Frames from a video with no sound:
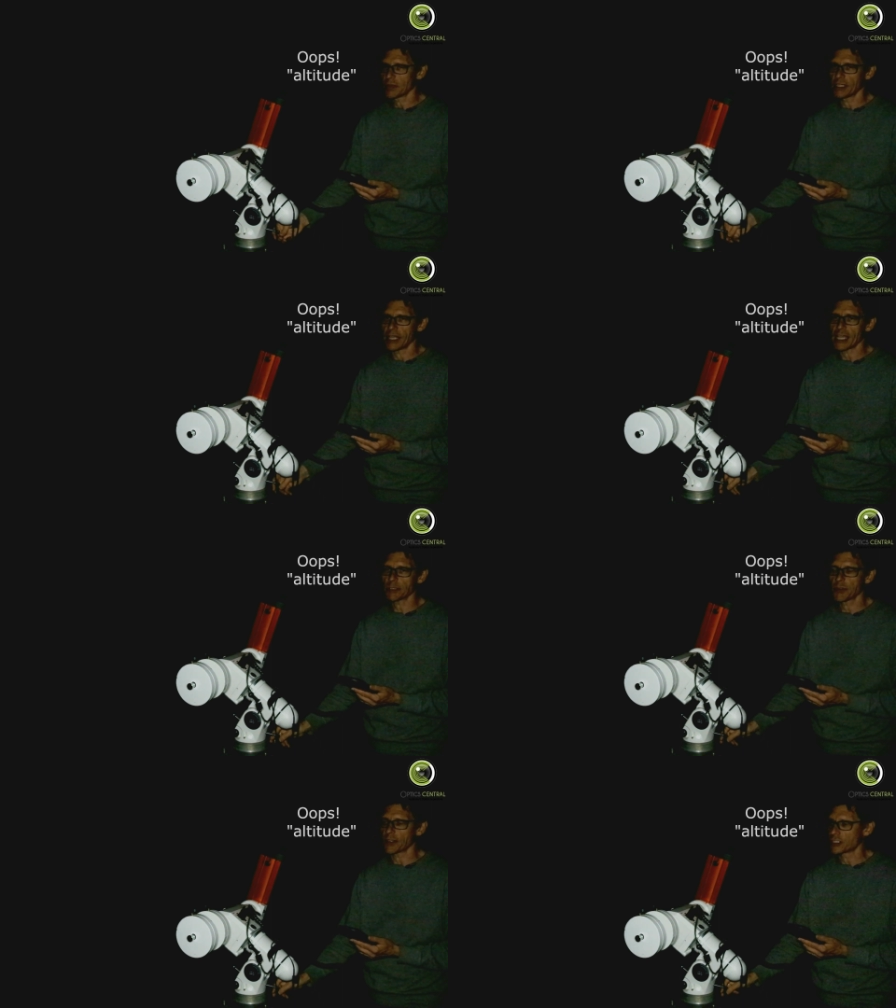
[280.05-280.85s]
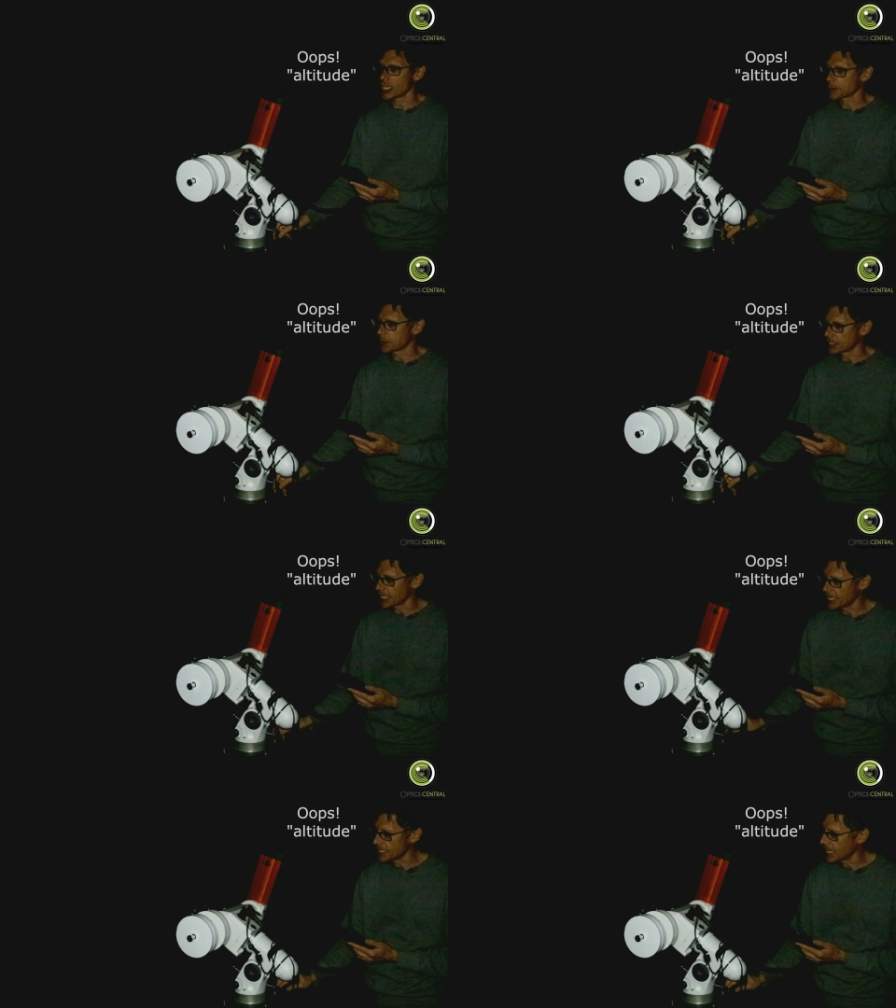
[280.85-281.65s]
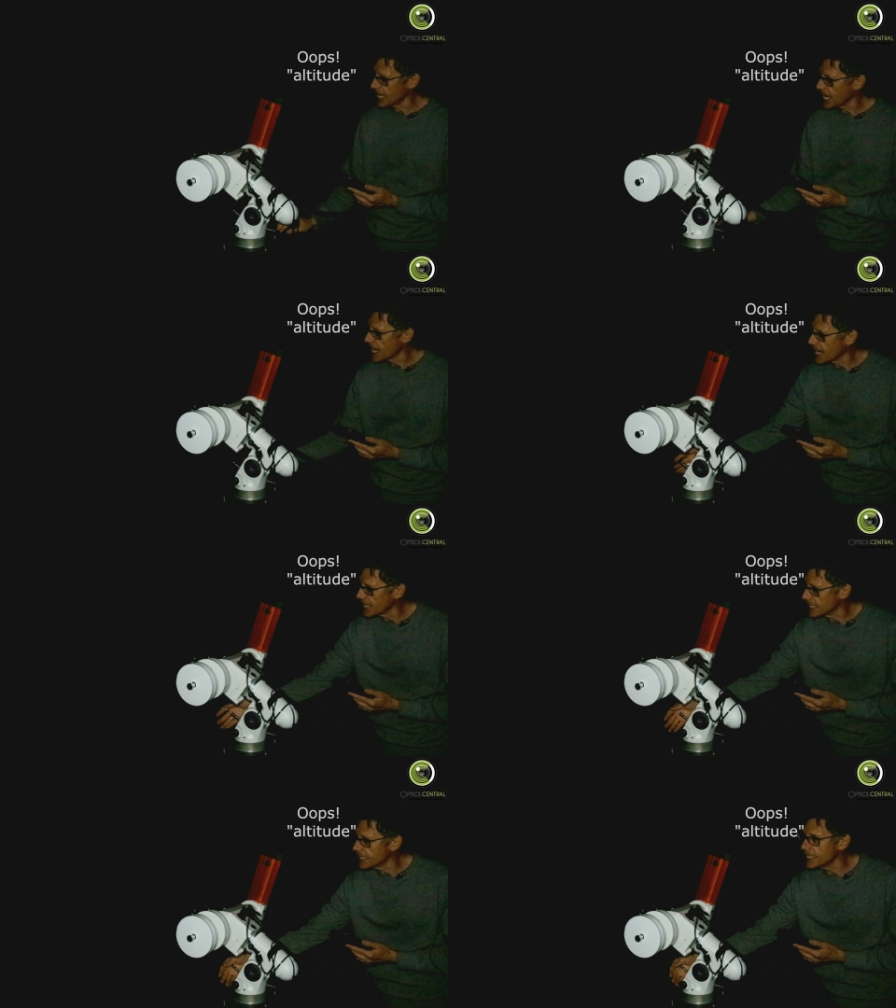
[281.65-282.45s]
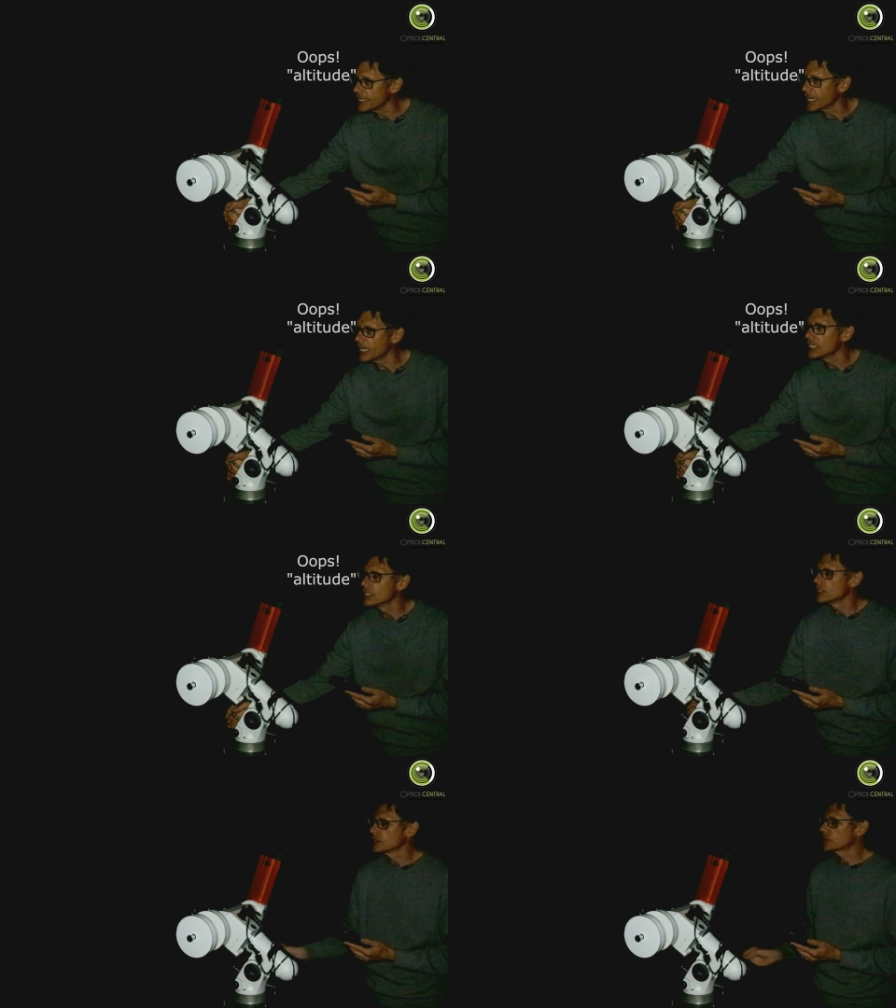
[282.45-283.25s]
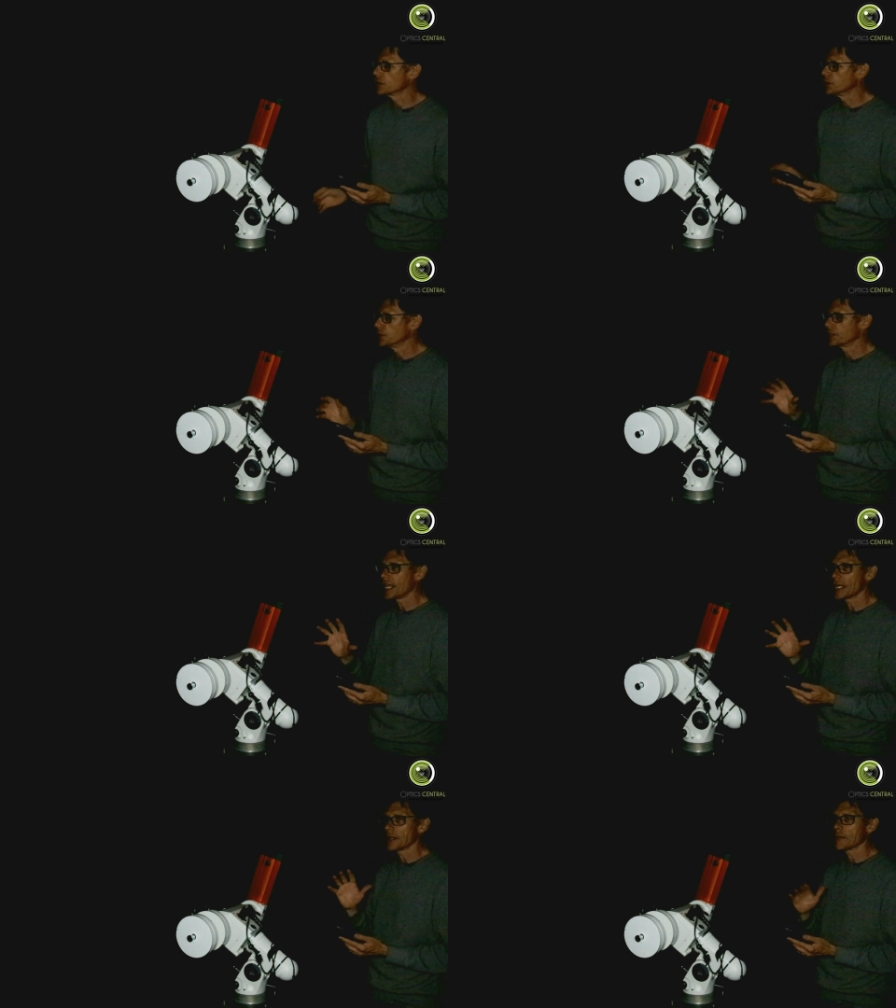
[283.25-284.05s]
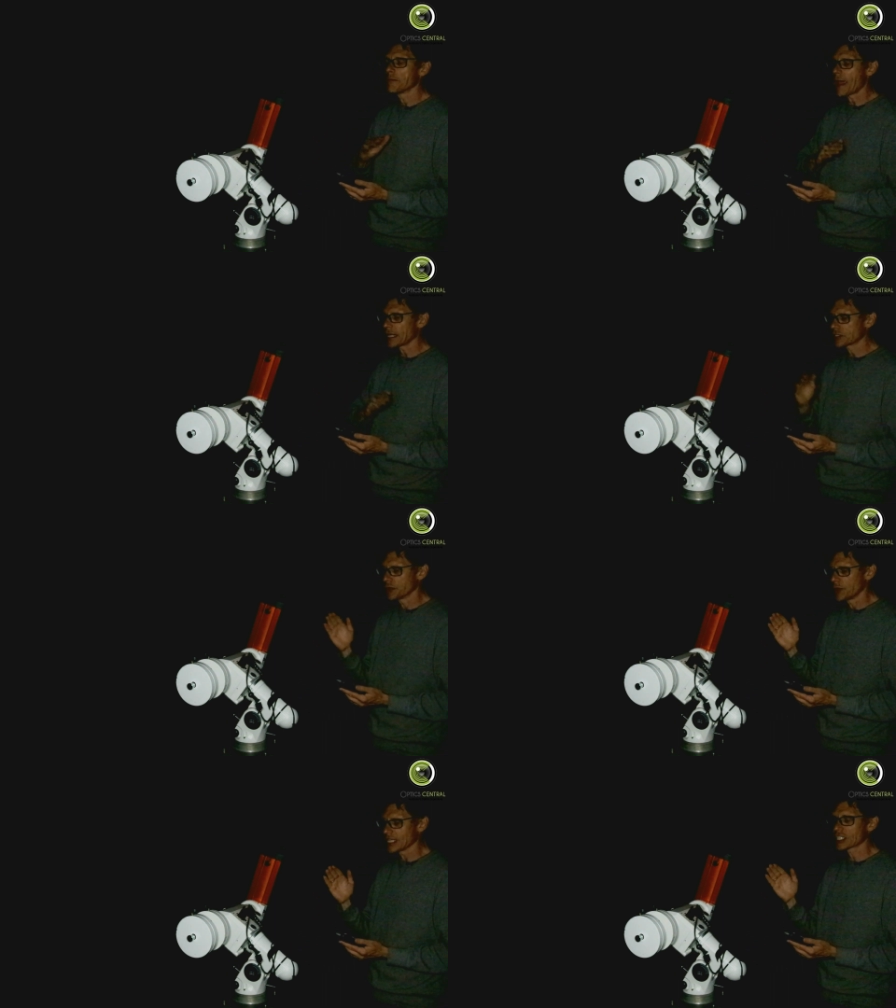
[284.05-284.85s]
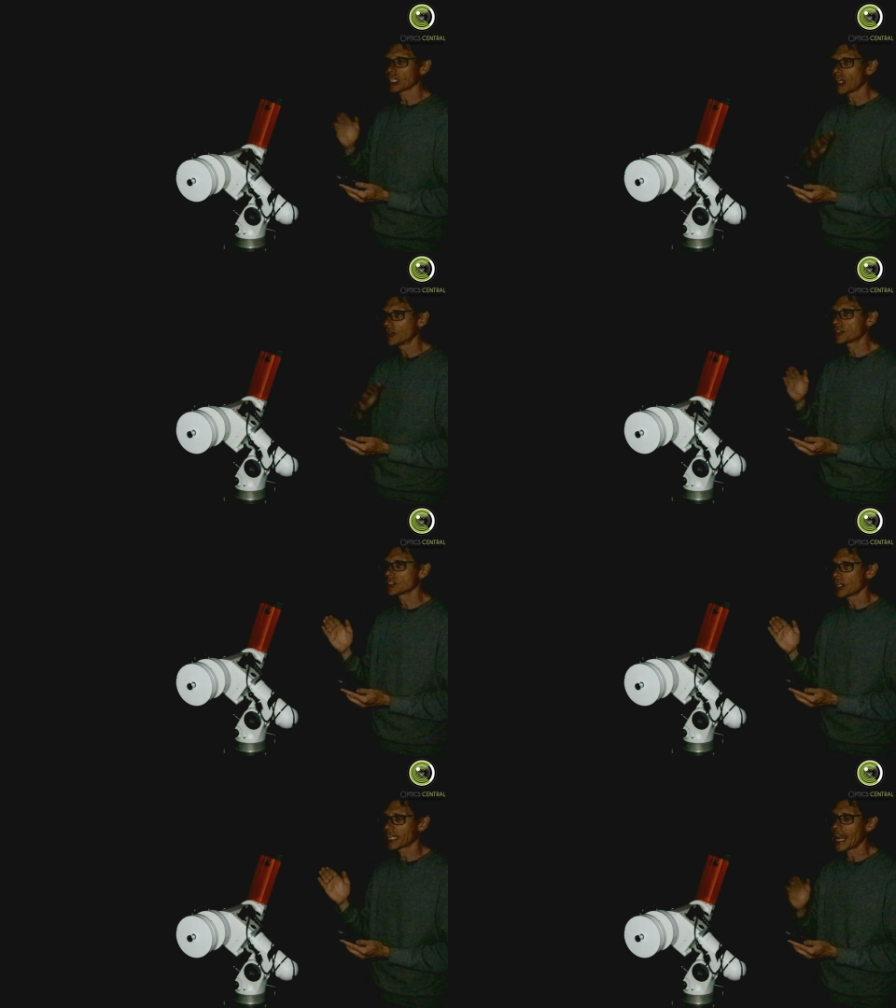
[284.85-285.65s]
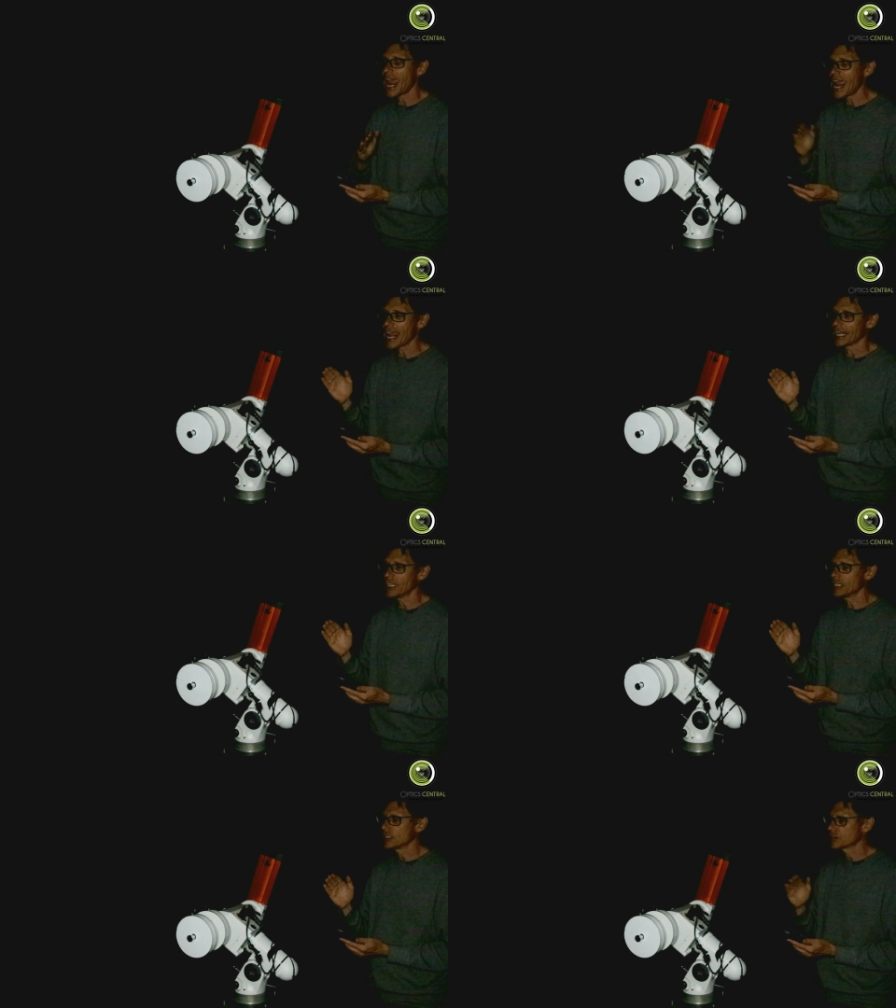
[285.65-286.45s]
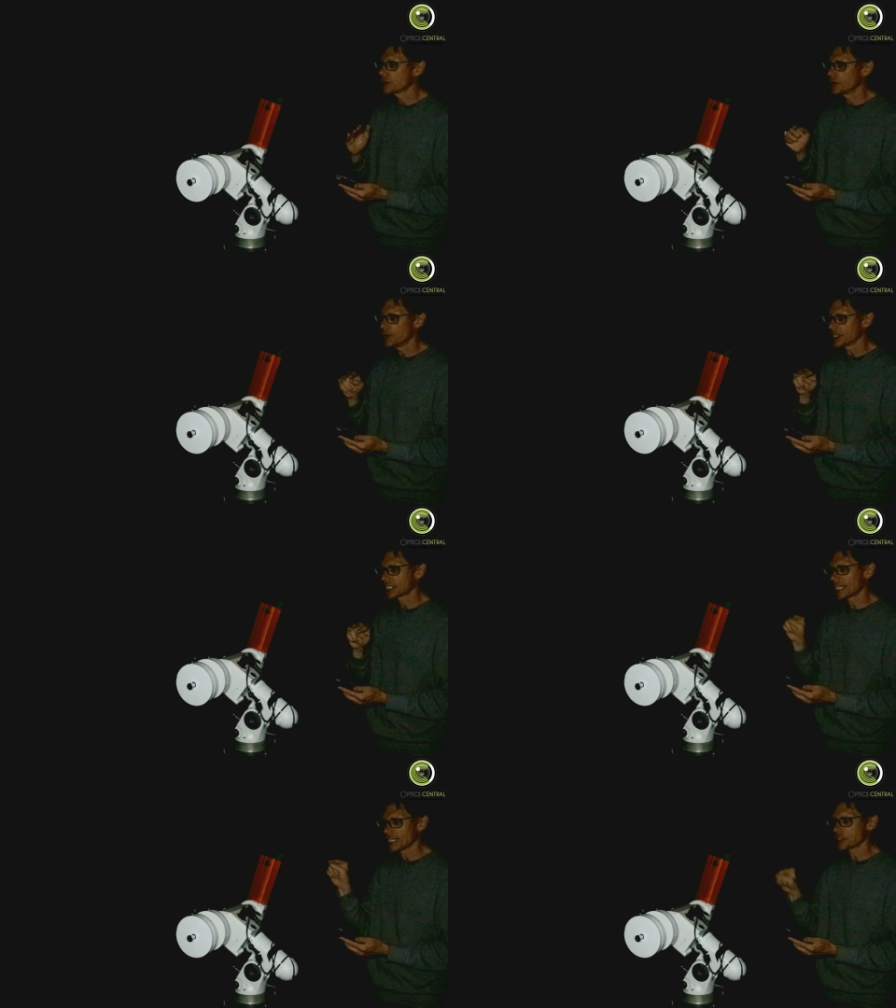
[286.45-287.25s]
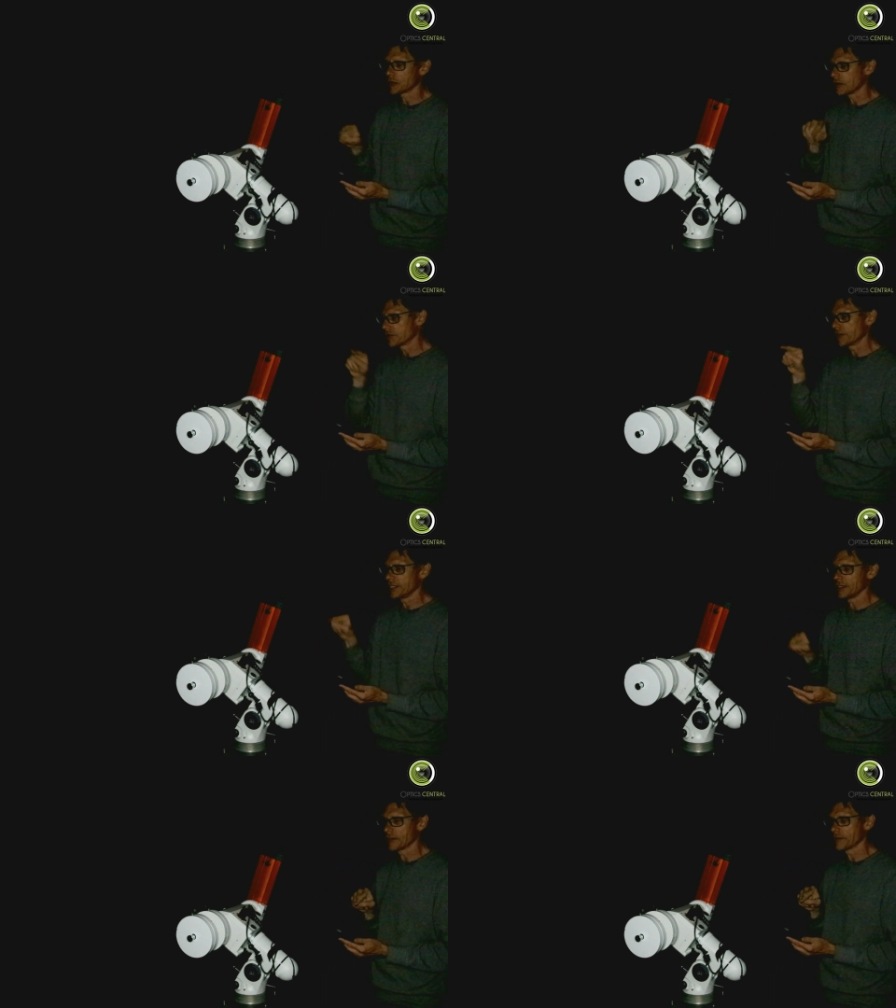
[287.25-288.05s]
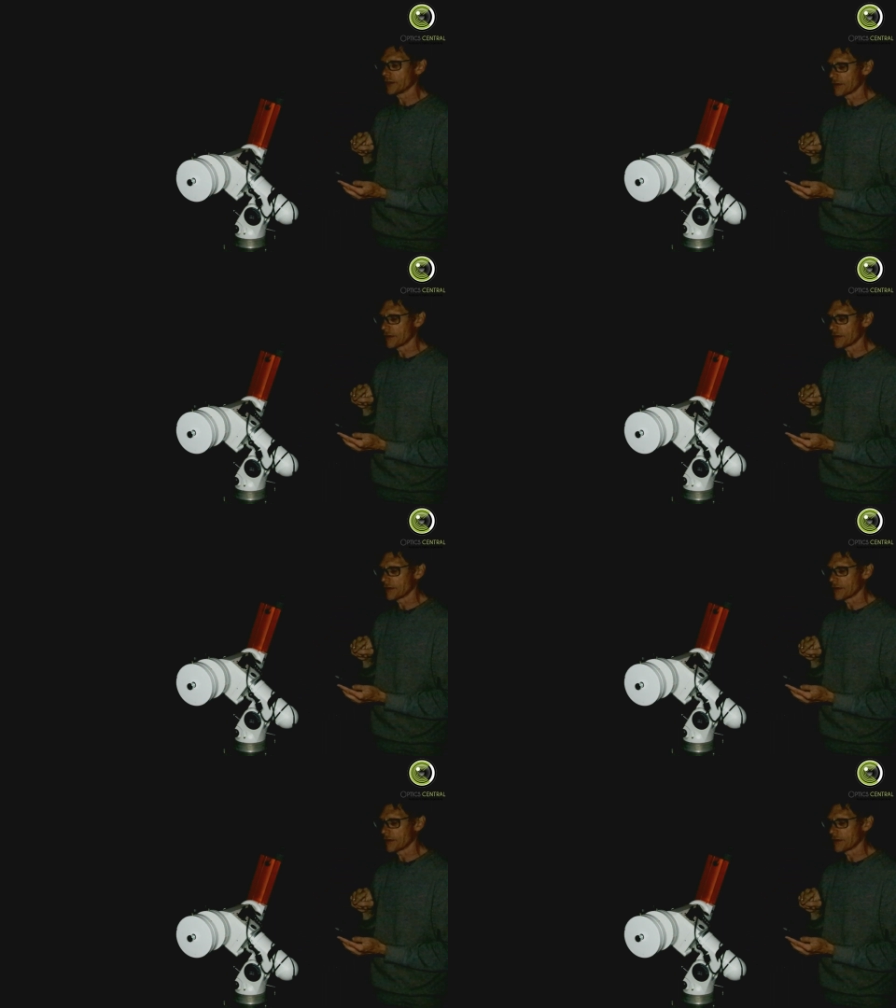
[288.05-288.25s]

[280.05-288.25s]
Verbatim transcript: the azimuth adjustments here and here to get it back to as close as I can to the center of the, the